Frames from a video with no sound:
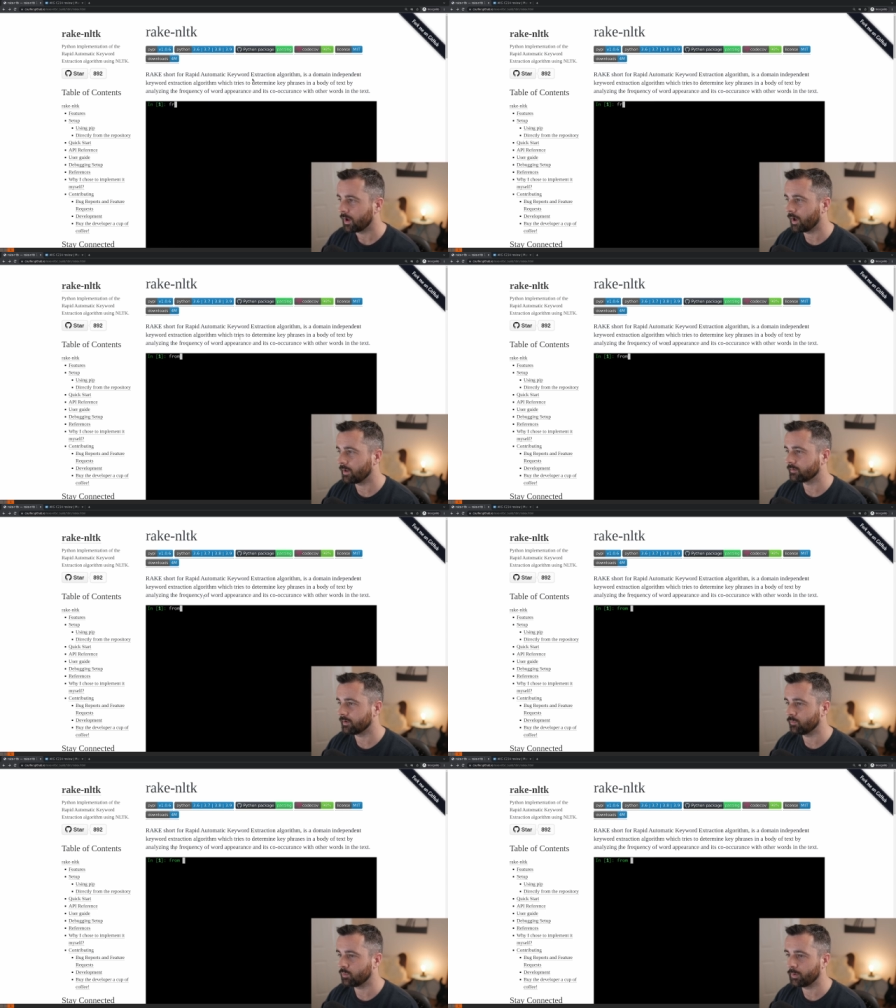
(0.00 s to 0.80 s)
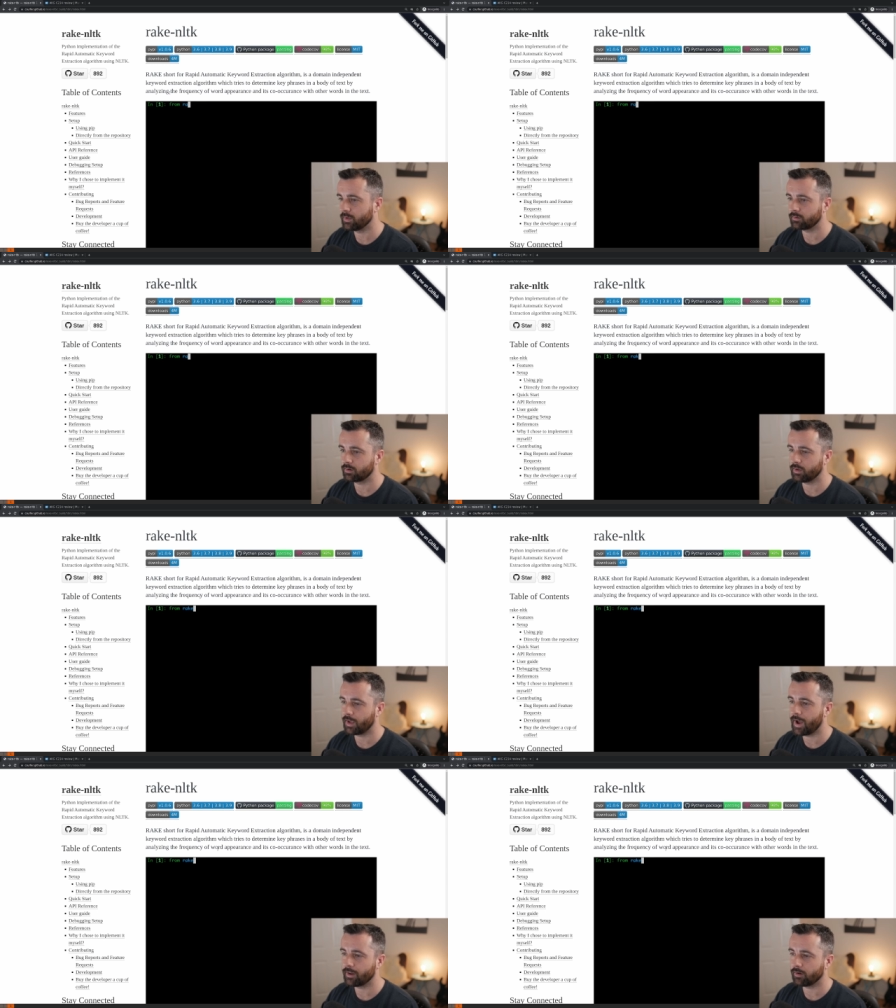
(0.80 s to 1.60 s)
and it will basically
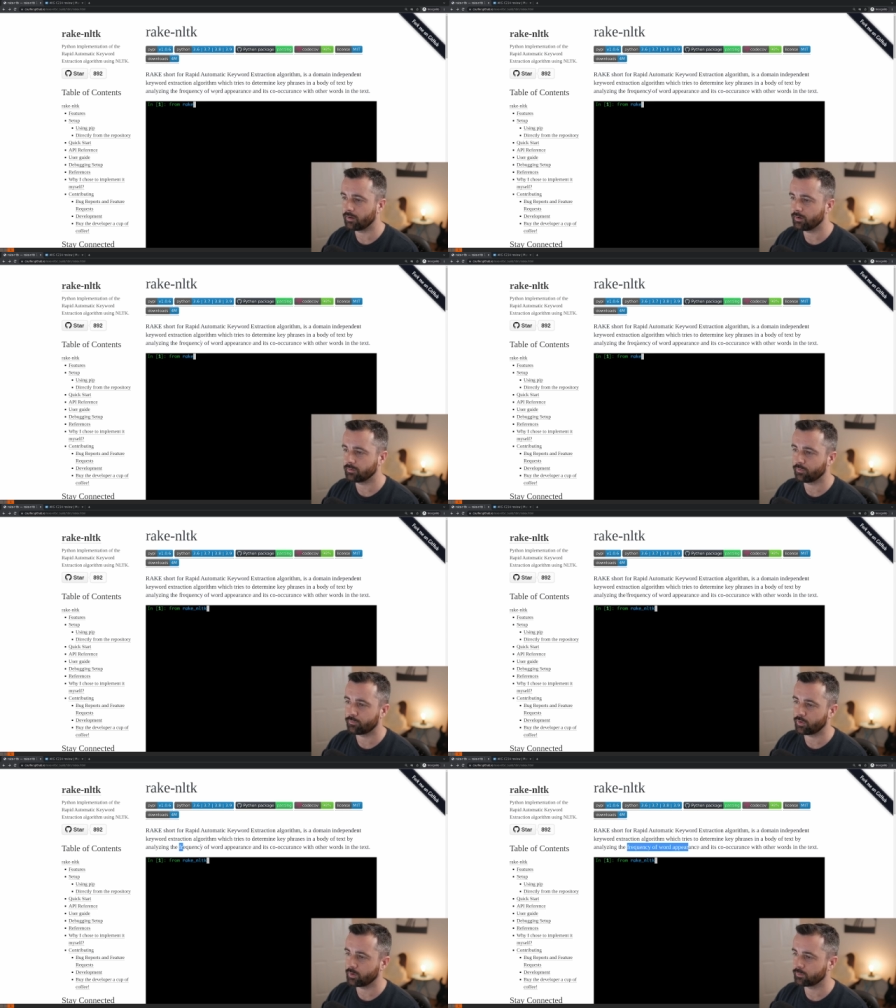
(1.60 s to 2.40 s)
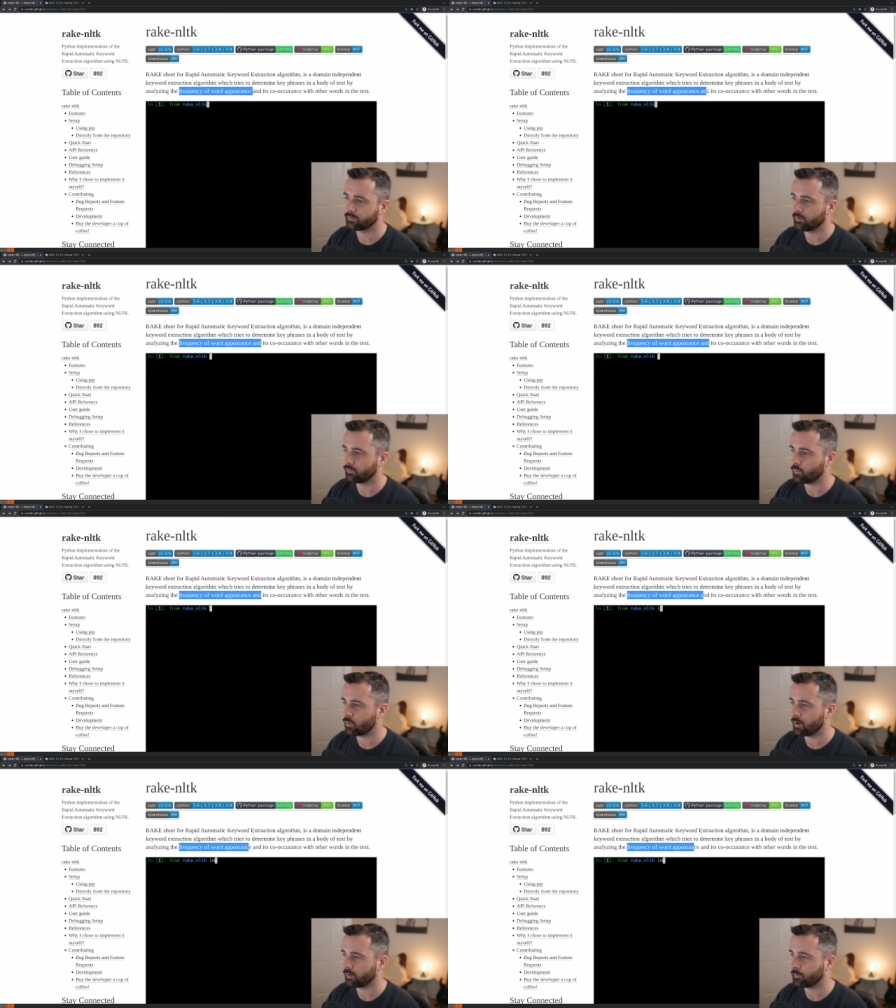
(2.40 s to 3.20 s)
analyze the frequency of a
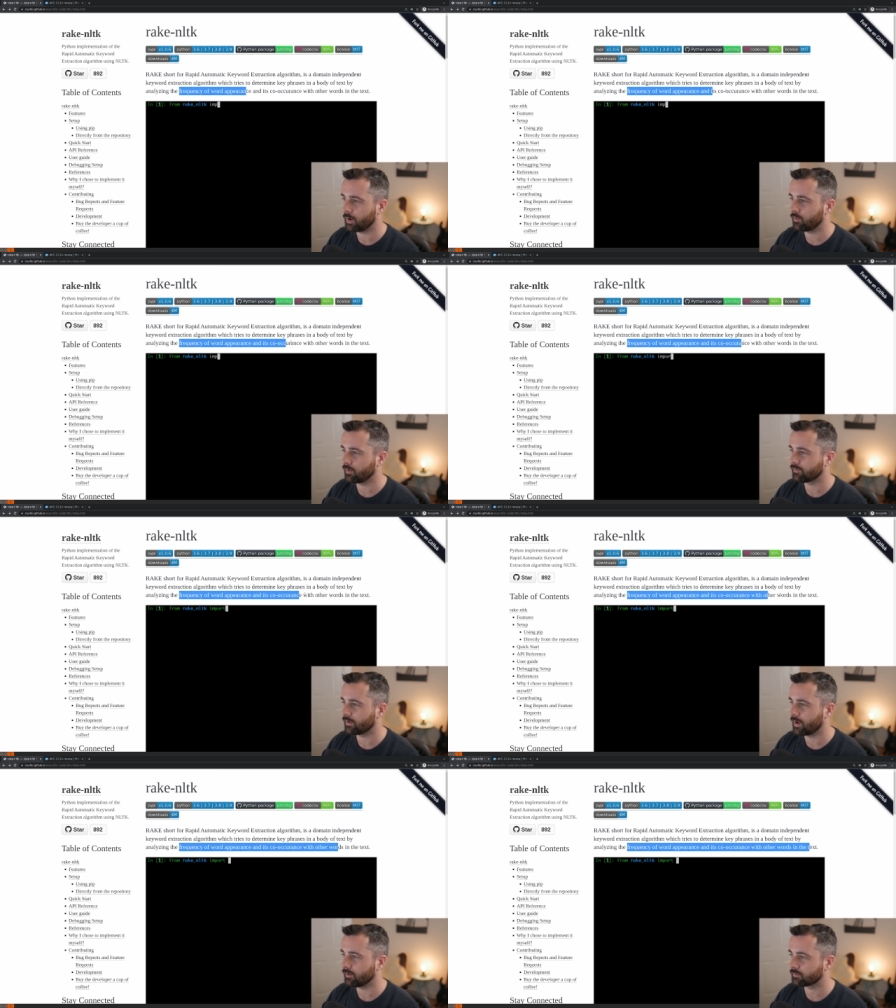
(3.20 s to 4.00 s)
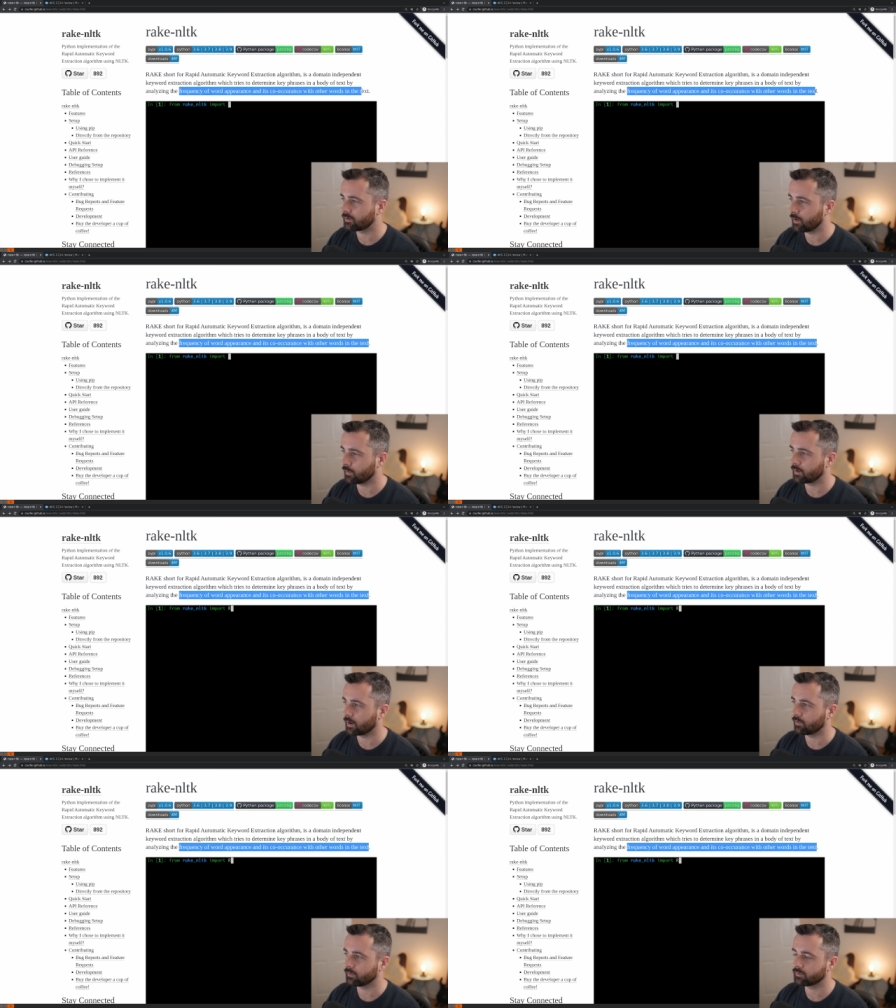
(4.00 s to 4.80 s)
word appearance and its co-occurrence.